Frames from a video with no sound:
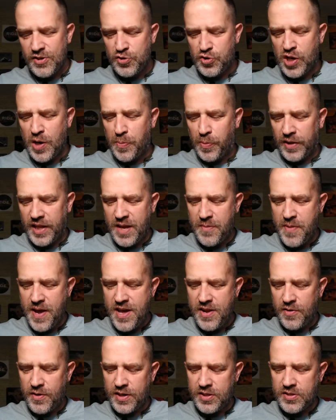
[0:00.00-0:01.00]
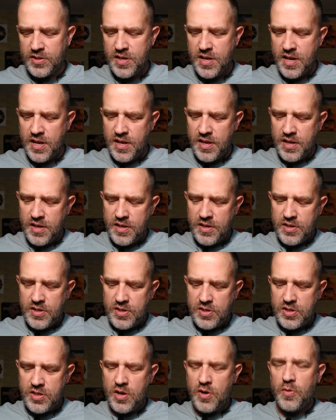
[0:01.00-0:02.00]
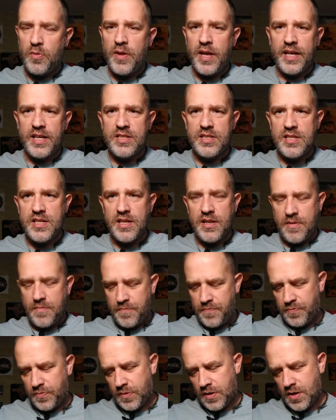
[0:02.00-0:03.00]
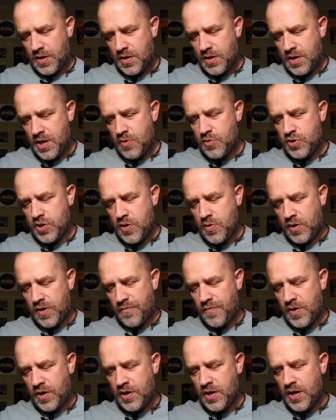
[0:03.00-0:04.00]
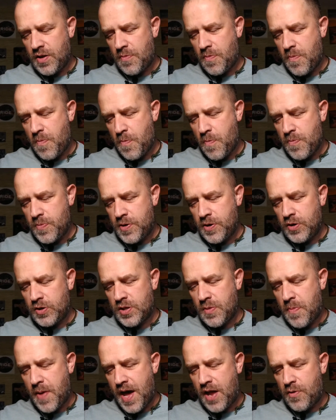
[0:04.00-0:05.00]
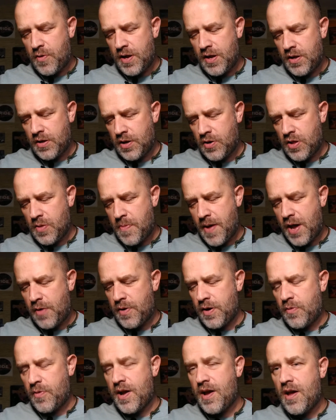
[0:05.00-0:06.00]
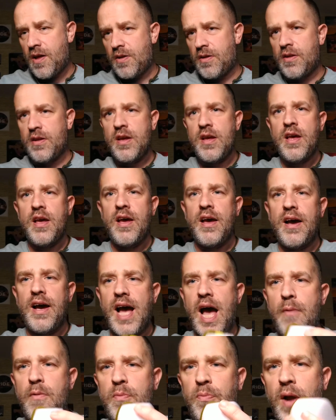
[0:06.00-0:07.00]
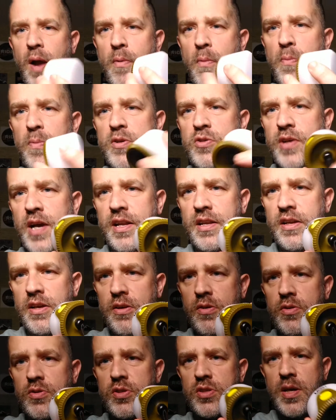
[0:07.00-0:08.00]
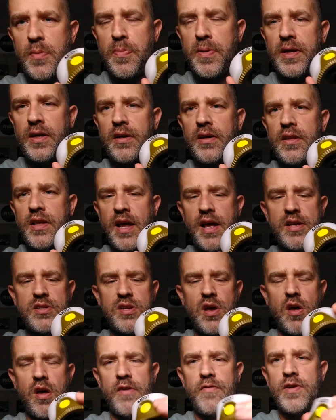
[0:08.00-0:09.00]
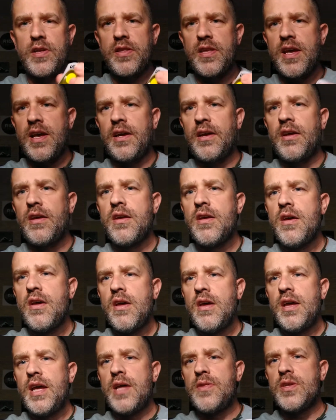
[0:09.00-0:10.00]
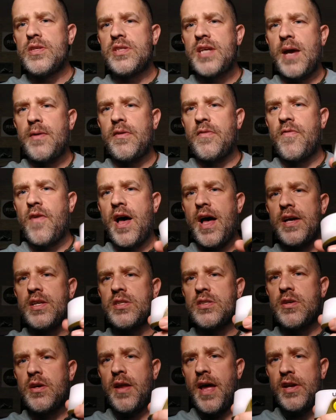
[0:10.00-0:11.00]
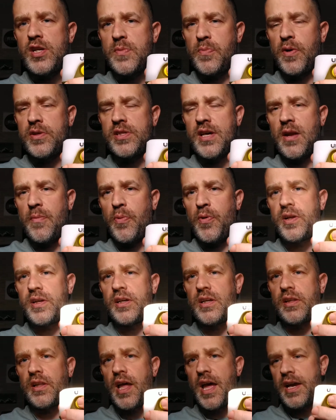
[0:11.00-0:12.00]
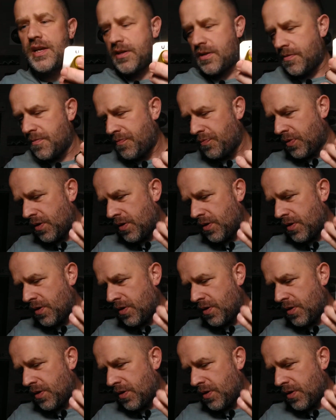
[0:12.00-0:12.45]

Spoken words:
AAA batteries. So, like I said, no joke. If you're gonna use the battery, go the battery route, I would probably try to use something that has everything in the same device. So it actually puts out a pretty good light.